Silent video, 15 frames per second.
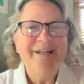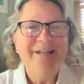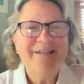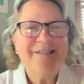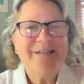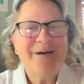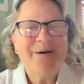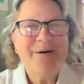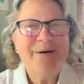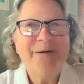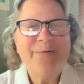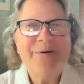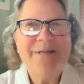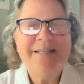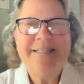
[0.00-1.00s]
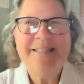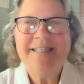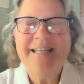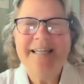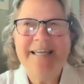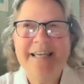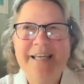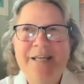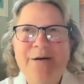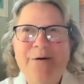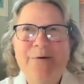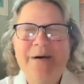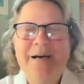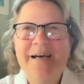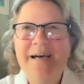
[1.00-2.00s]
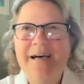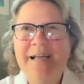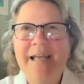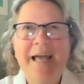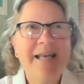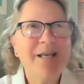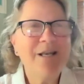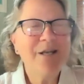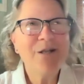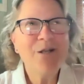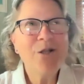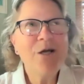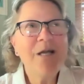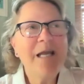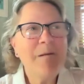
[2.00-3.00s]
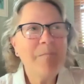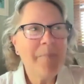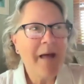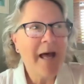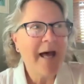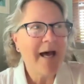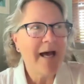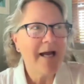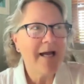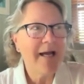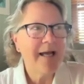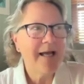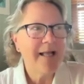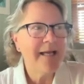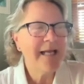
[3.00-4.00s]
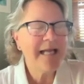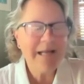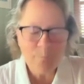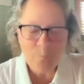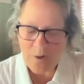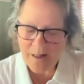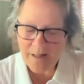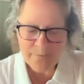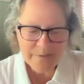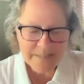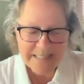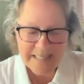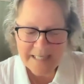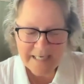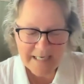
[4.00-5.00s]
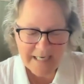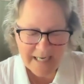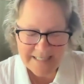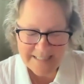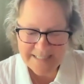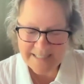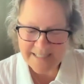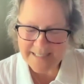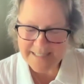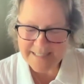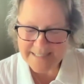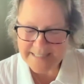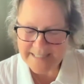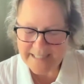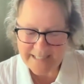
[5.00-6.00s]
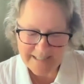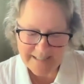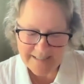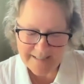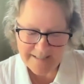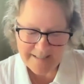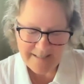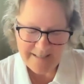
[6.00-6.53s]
So it was, you know, again, looking back, like while I was in it, I didn't see the